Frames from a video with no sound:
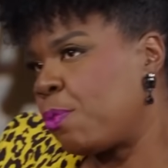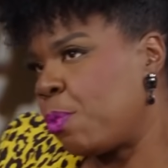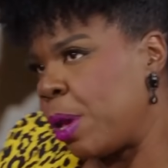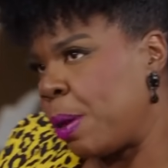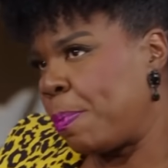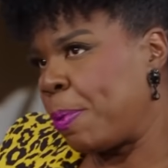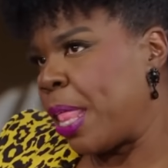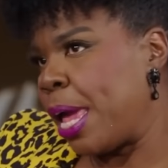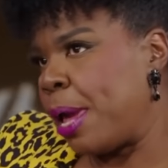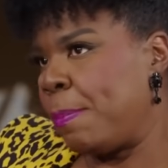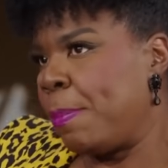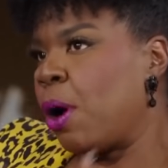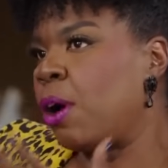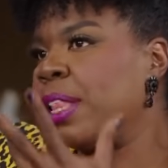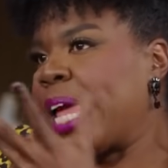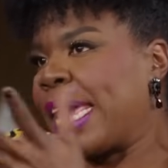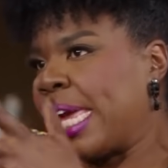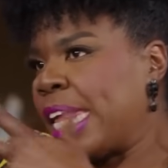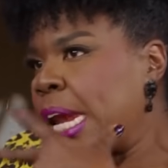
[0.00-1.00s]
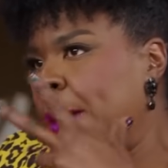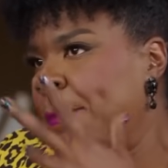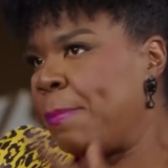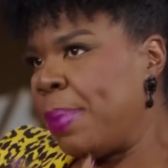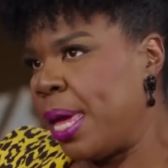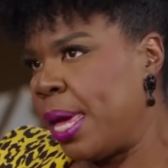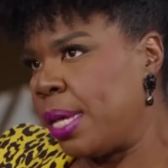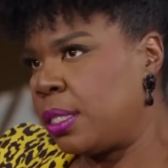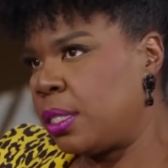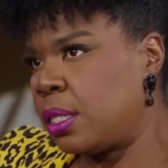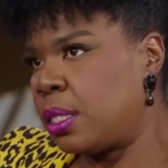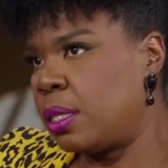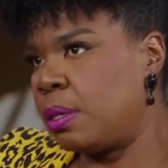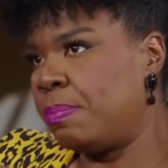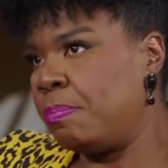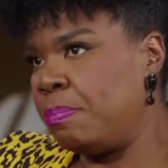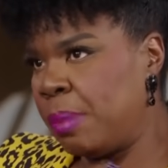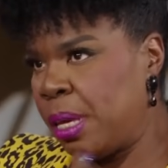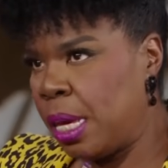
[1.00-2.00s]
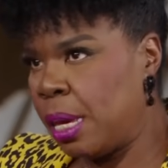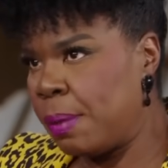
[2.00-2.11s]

we pplayed ball like at our best, me